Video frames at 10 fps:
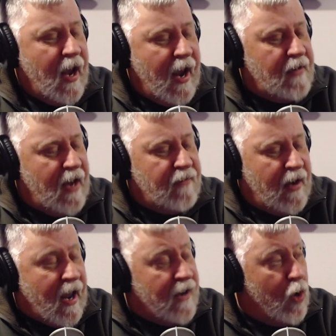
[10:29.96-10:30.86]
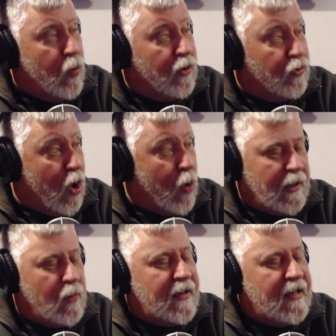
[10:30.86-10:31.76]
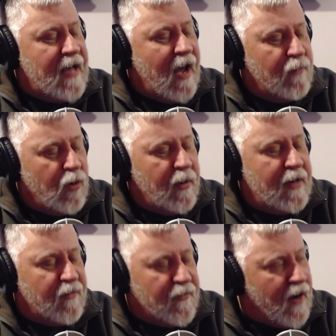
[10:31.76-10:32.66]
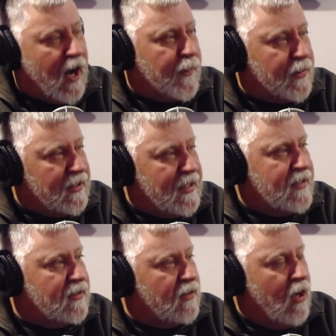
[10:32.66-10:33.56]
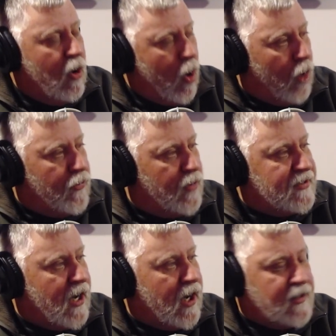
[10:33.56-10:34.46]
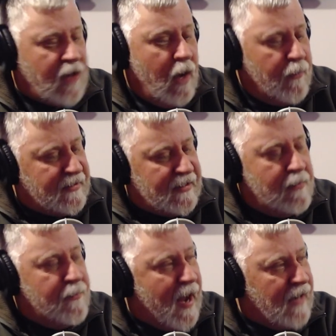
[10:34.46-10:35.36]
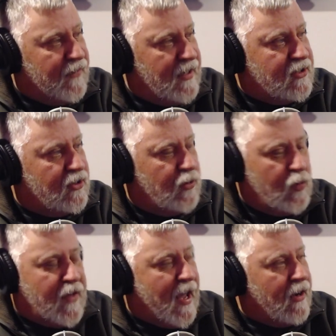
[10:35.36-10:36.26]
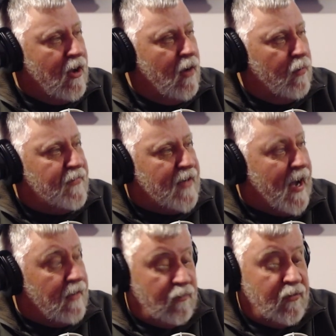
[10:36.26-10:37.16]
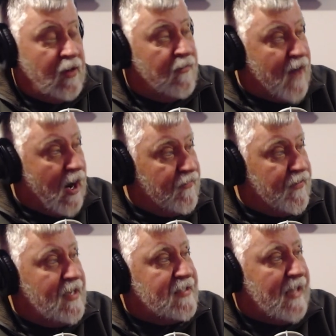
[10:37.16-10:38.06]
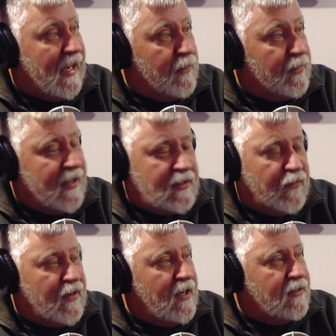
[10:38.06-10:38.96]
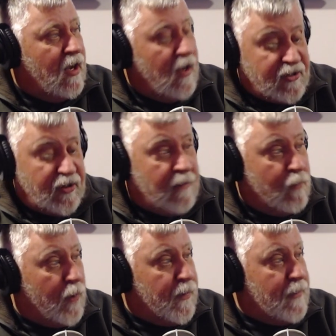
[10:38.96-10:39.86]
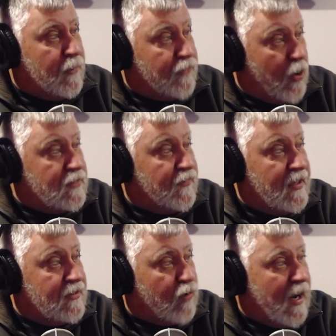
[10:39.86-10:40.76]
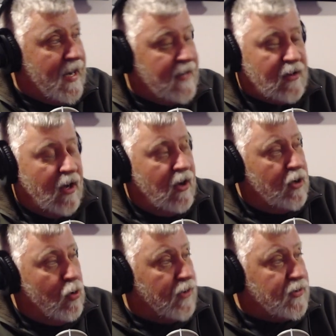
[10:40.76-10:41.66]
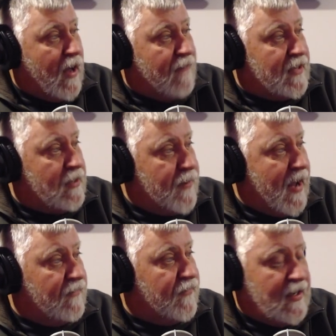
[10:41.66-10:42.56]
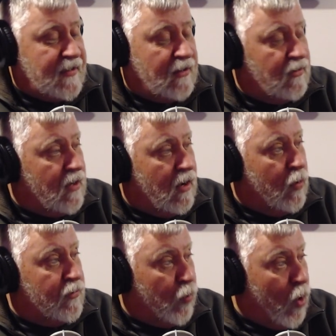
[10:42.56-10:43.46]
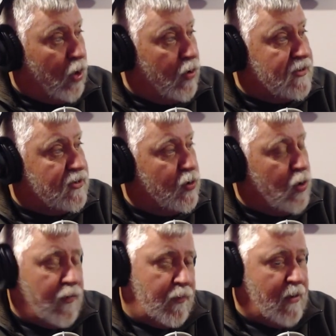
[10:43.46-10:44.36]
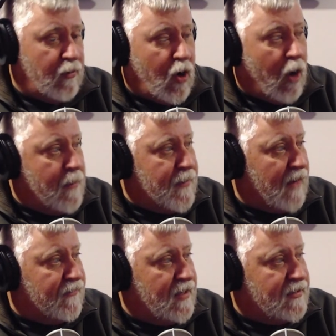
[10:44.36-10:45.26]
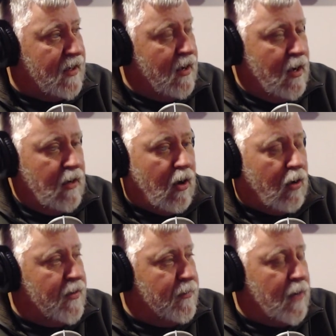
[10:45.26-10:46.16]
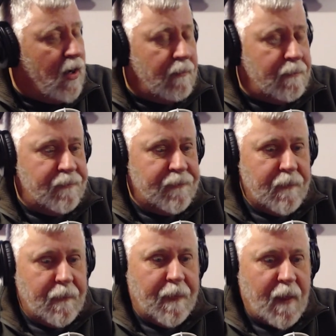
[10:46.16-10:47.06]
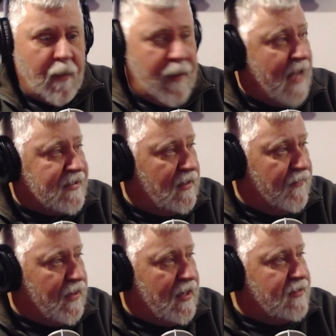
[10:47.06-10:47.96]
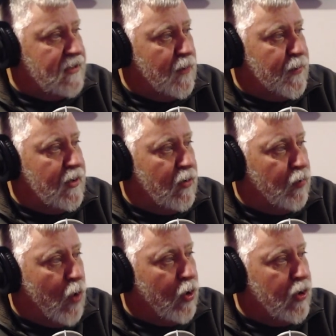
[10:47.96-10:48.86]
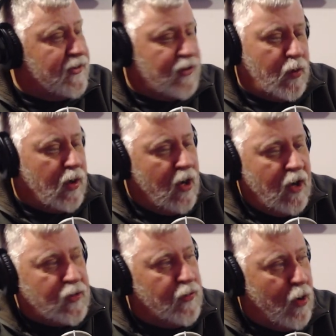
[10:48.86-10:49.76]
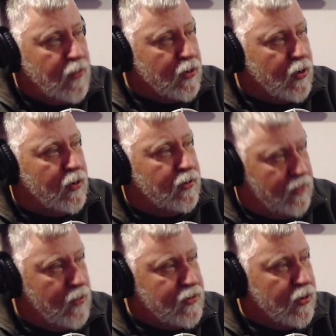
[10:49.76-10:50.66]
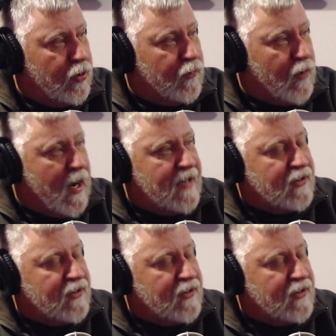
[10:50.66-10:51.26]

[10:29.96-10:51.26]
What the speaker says: And I know we're growing and we need to have more money for fire, police, and all those areas, but the impact fees should do that. We've got the fire fees, the ambulance fees. As you get more people, those fees raise. You also have the impact fees and on the water and sewer. They don't call them impact fees. They call them capacity fees that you're putting on water and sewer. So those are going to raise.